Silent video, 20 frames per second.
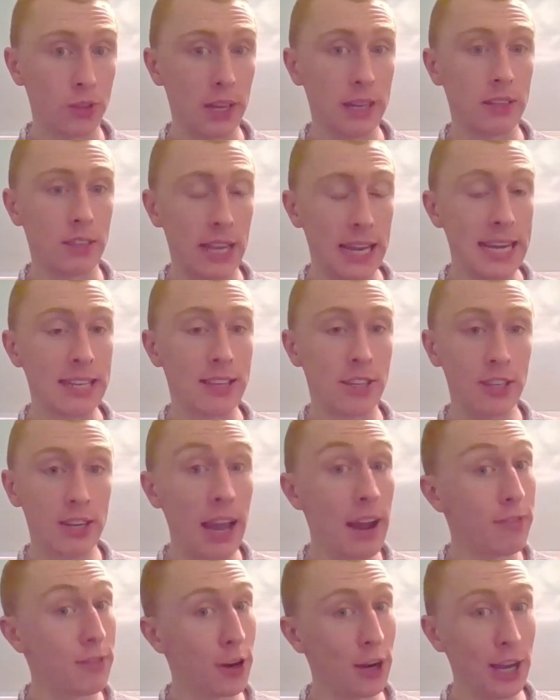It's
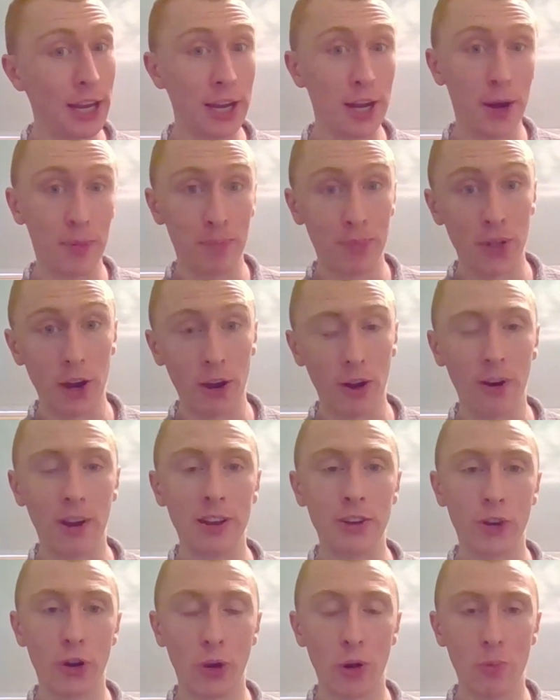definitely up there
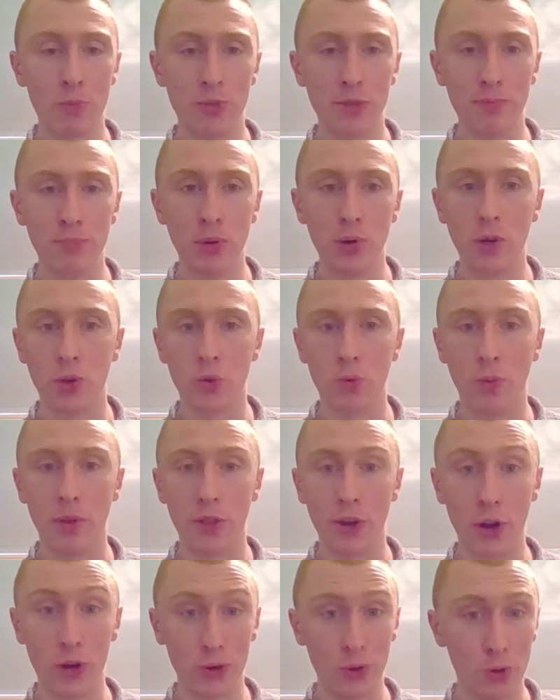in terms of books with
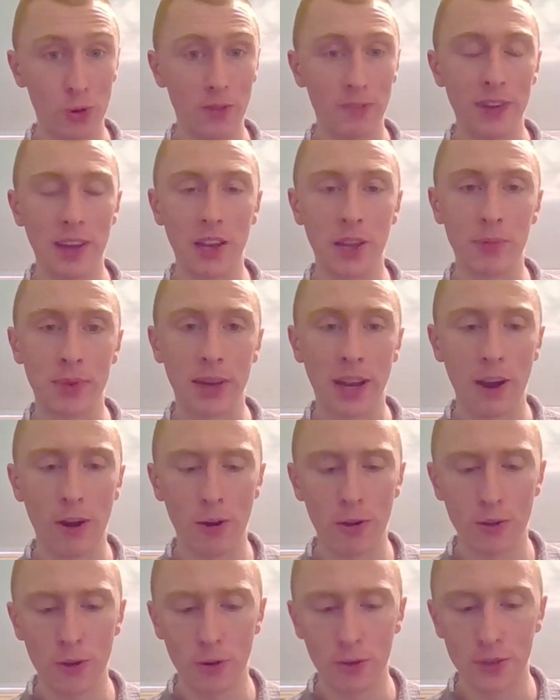underdeveloped
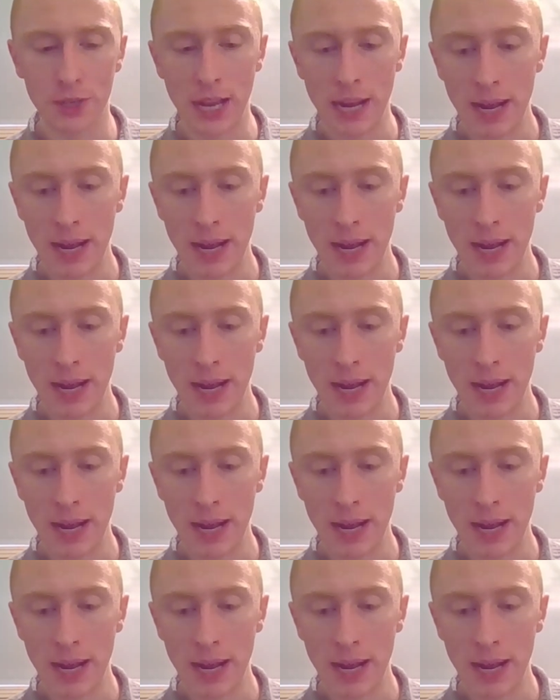characters.